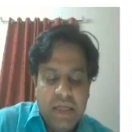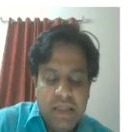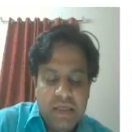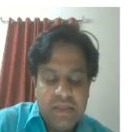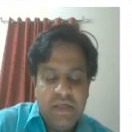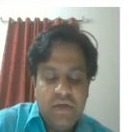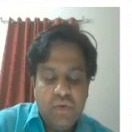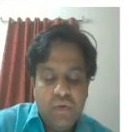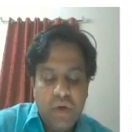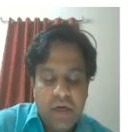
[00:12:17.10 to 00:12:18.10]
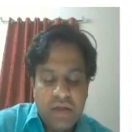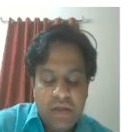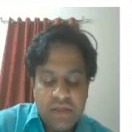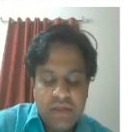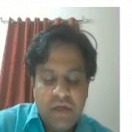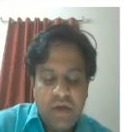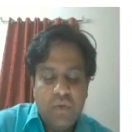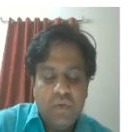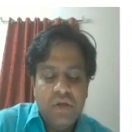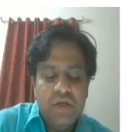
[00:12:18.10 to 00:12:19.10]
This dq and this
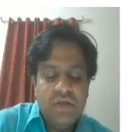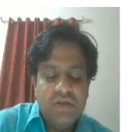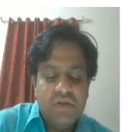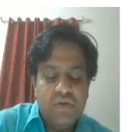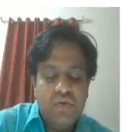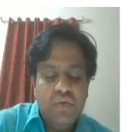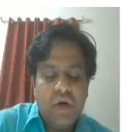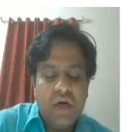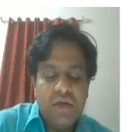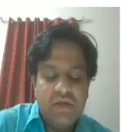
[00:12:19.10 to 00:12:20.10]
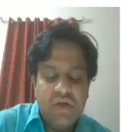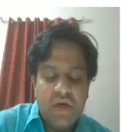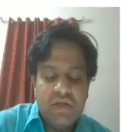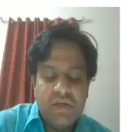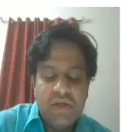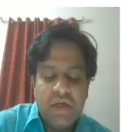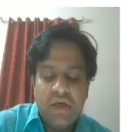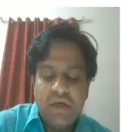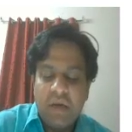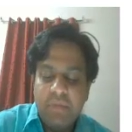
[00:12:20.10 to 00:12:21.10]
dq, these two are the charges that are
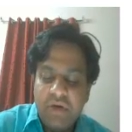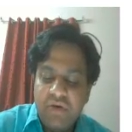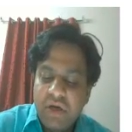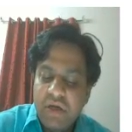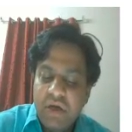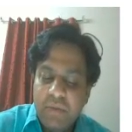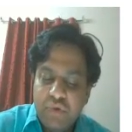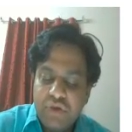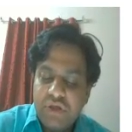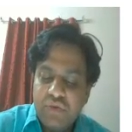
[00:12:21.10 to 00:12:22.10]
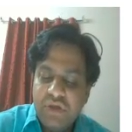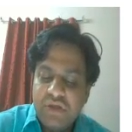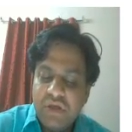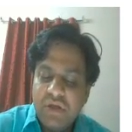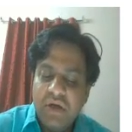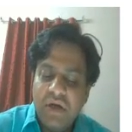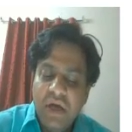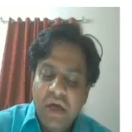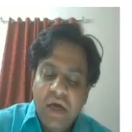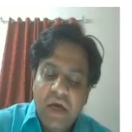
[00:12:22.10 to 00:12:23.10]
diametrically opposite to each other,
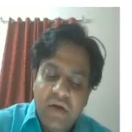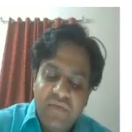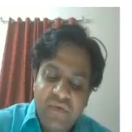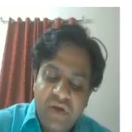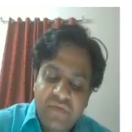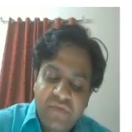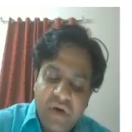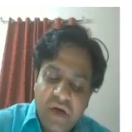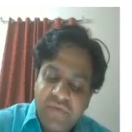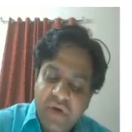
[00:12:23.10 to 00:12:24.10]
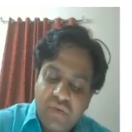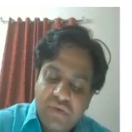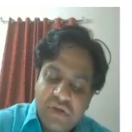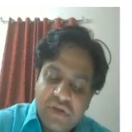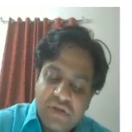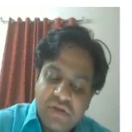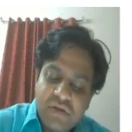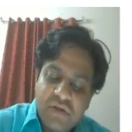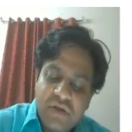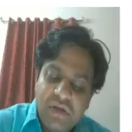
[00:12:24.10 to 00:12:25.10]
and I found just
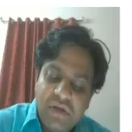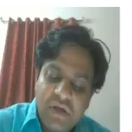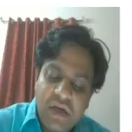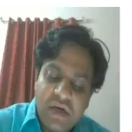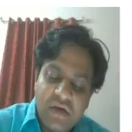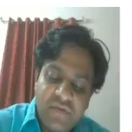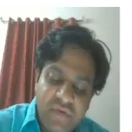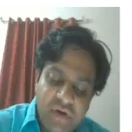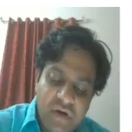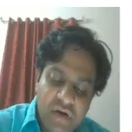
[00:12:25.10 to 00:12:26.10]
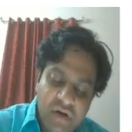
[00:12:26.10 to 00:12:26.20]
the electric field.